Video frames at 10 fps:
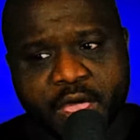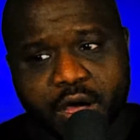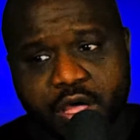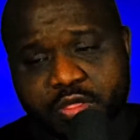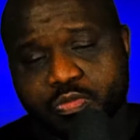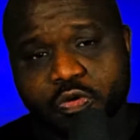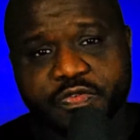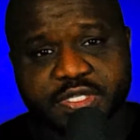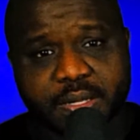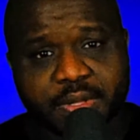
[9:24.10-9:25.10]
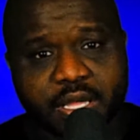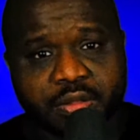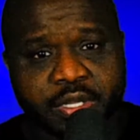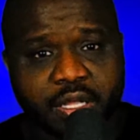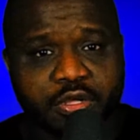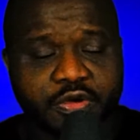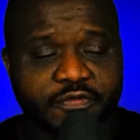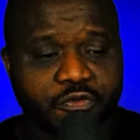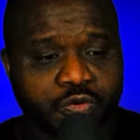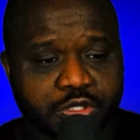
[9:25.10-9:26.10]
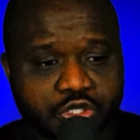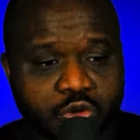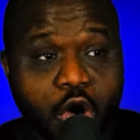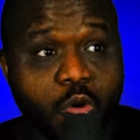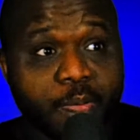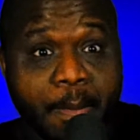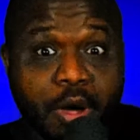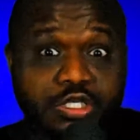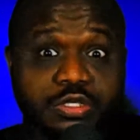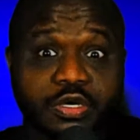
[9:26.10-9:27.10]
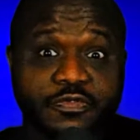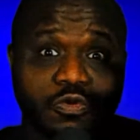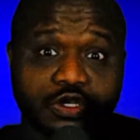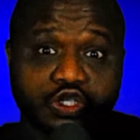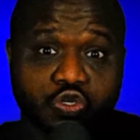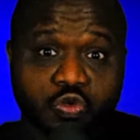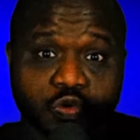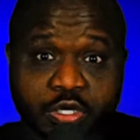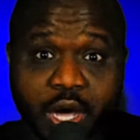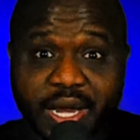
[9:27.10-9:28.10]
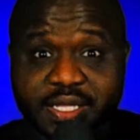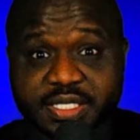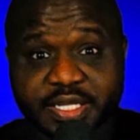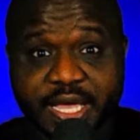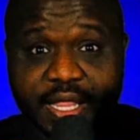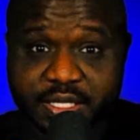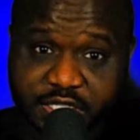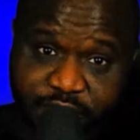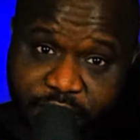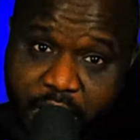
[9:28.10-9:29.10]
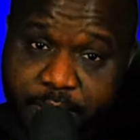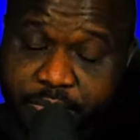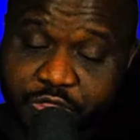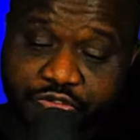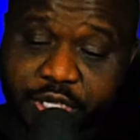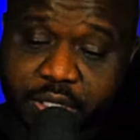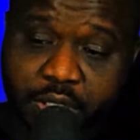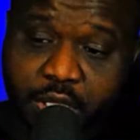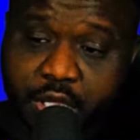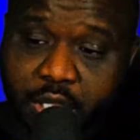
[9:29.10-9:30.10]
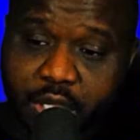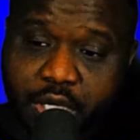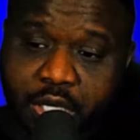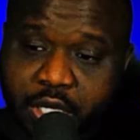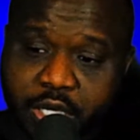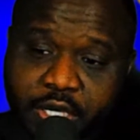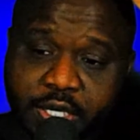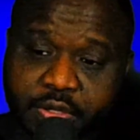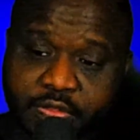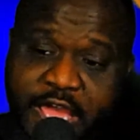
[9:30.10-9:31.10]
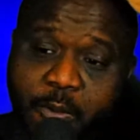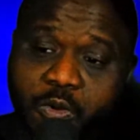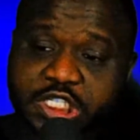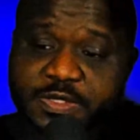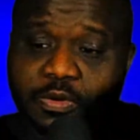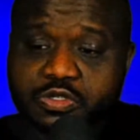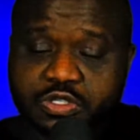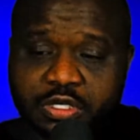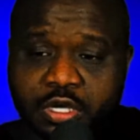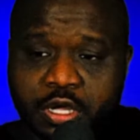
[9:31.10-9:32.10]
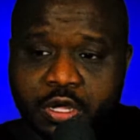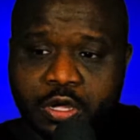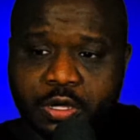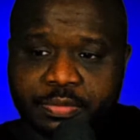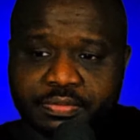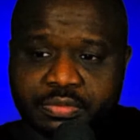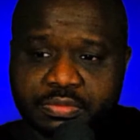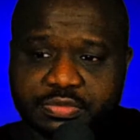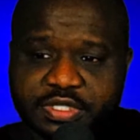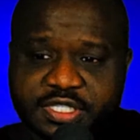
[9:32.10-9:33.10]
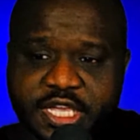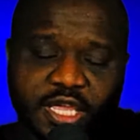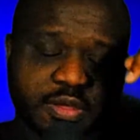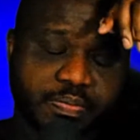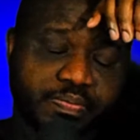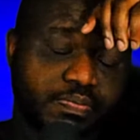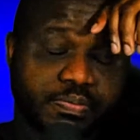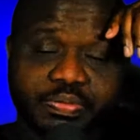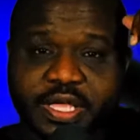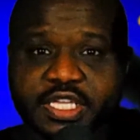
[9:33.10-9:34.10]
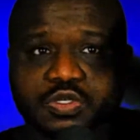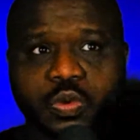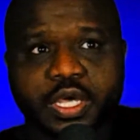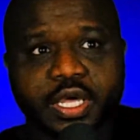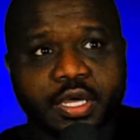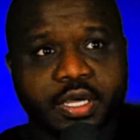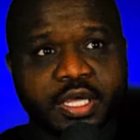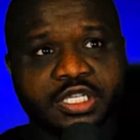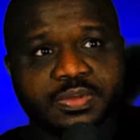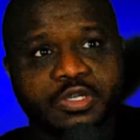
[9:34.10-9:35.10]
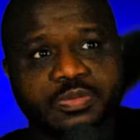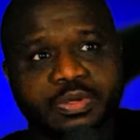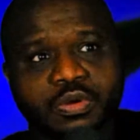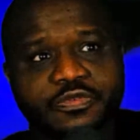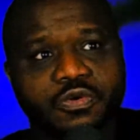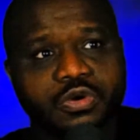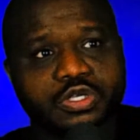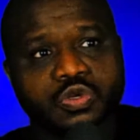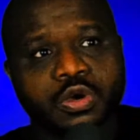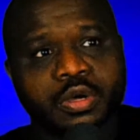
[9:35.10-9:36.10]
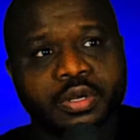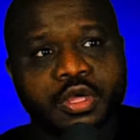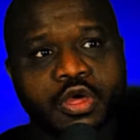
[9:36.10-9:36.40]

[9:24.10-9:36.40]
other movies that I'm not looking forward to. Oh, I'm also looking forward to Guardians of the Galaxy Volume 3. That one's supposed to take place where it's supposed to be on the focus on